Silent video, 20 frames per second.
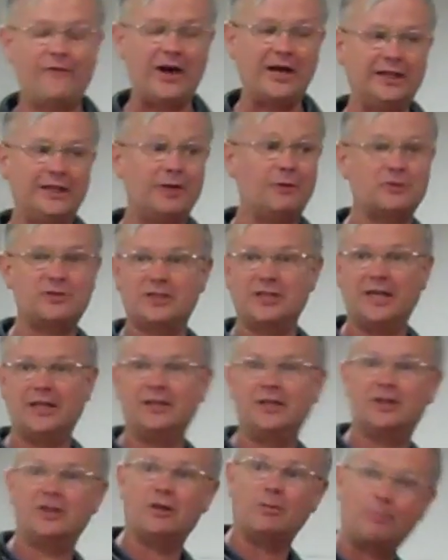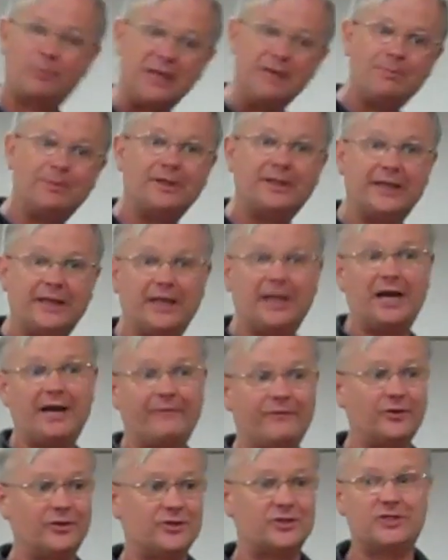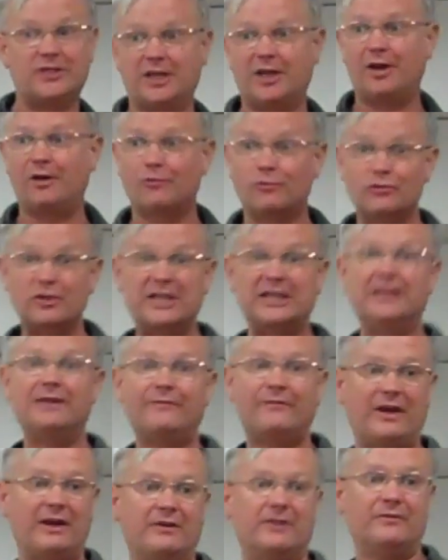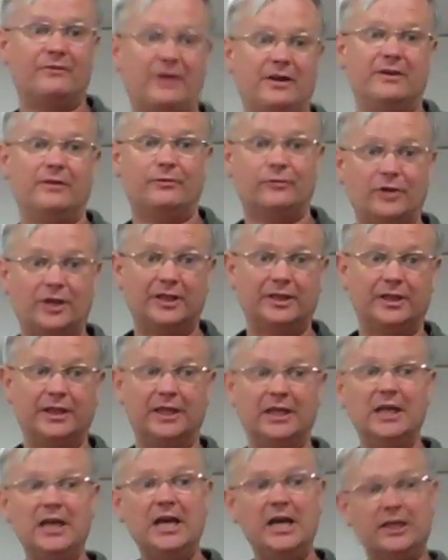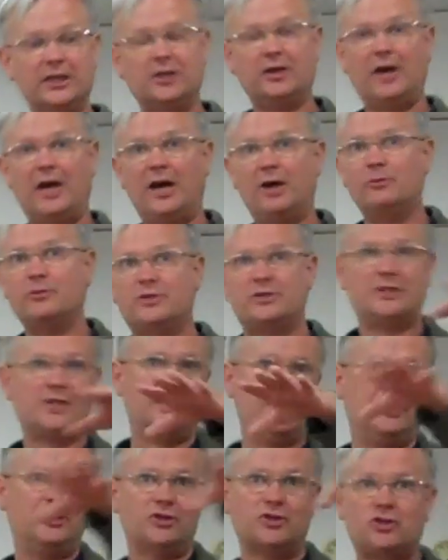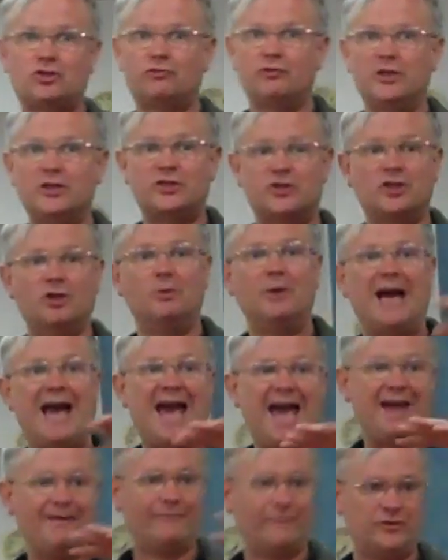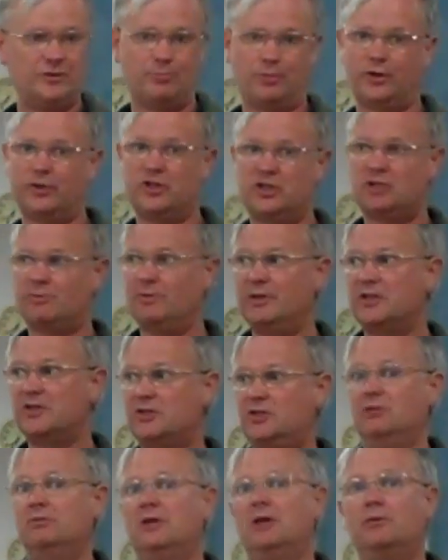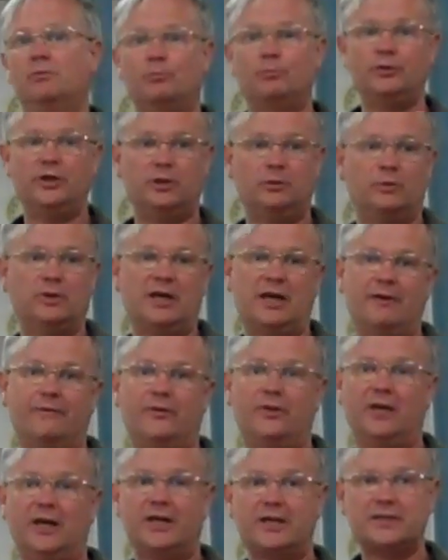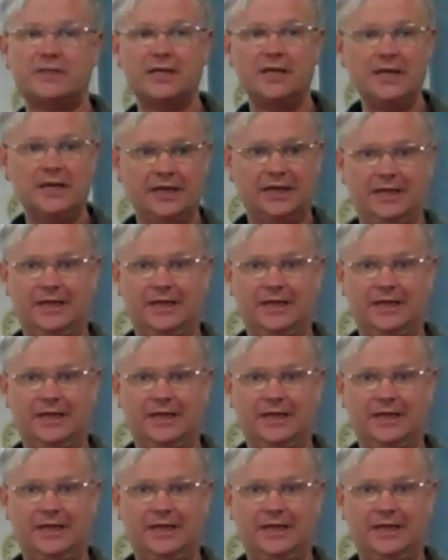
Finally, I would say that the people here, I've got to say, are really very friendly. You're outside in the street somewhere, everybody speaks to you. Now in Britain we have that.